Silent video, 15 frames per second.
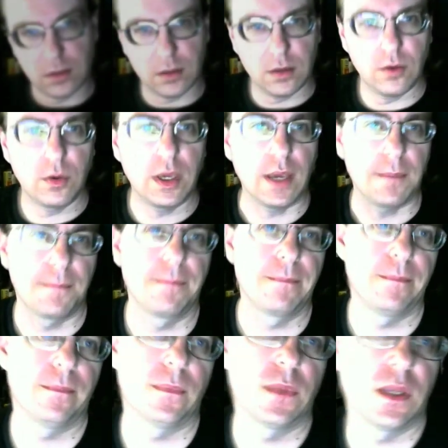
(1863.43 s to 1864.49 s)
Okay,
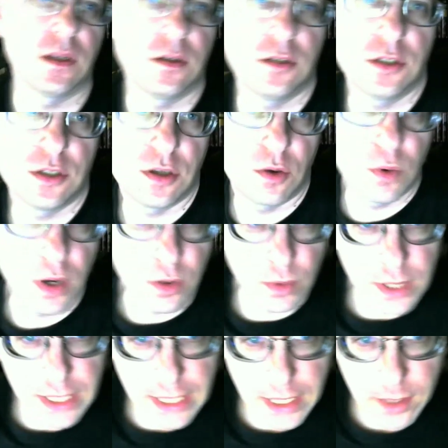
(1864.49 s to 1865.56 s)
just a quick
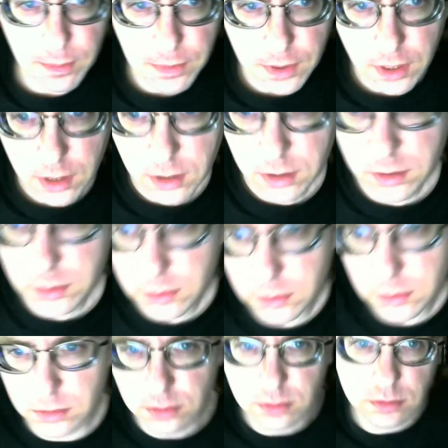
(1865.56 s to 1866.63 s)
recap.
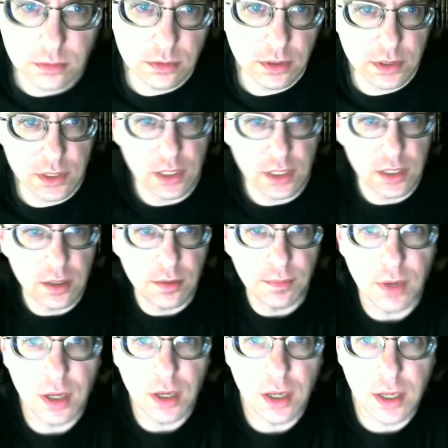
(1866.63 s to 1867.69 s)
Uh, let's see,
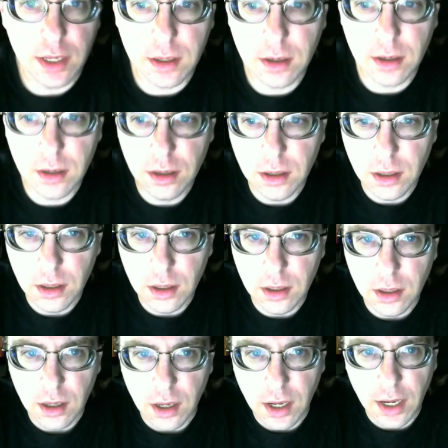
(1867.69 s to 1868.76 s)
my
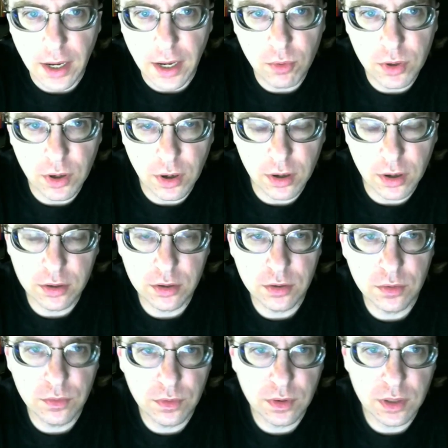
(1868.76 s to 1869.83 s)
I would
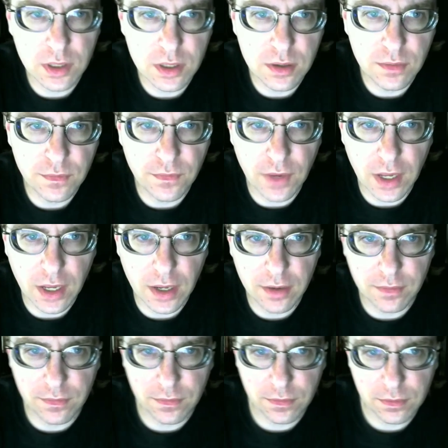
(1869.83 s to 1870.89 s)
argue the
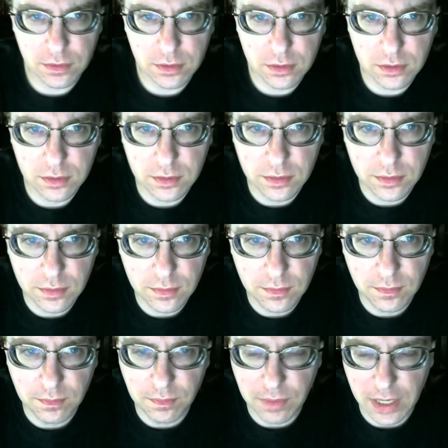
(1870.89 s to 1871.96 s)
five
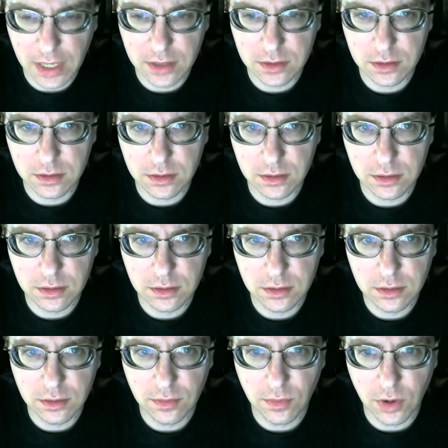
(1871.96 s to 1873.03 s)
best
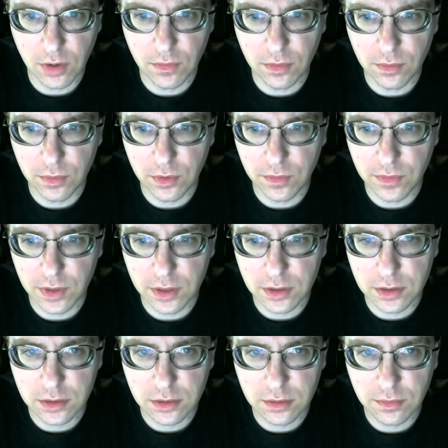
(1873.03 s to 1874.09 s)
Marvel
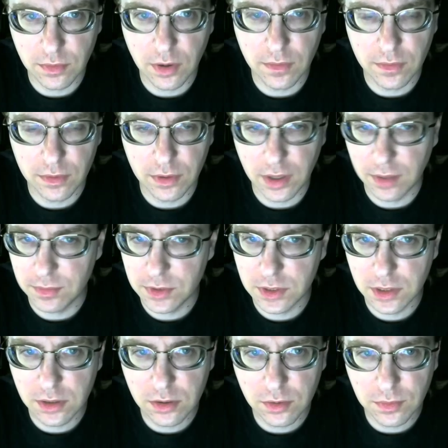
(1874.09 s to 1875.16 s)
movies, Marvel
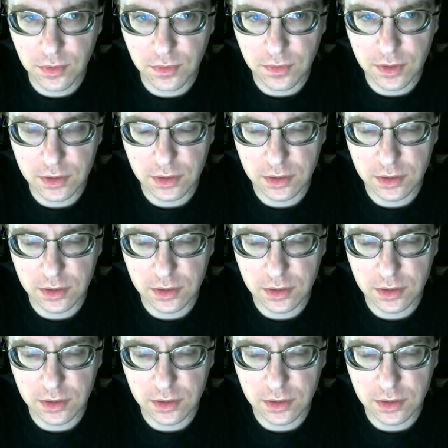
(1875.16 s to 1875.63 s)
MCU movies.